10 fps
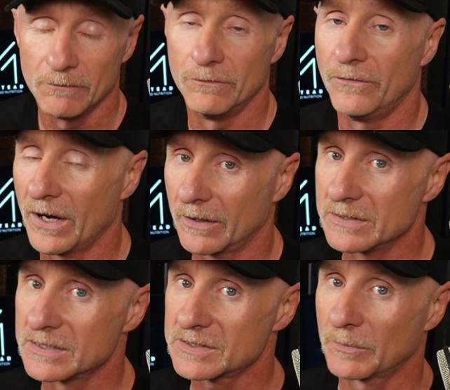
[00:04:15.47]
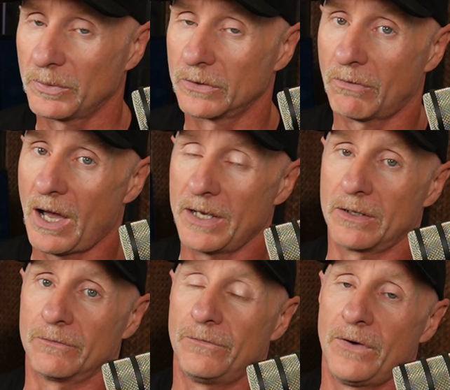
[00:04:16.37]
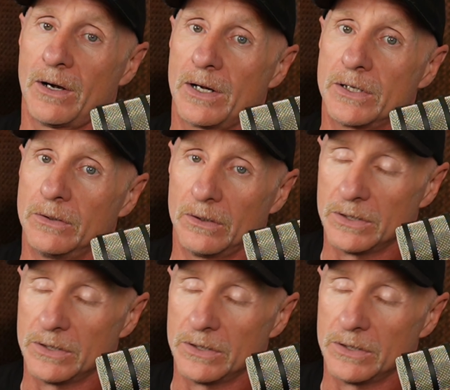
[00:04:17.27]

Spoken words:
Very disciplined rider, very,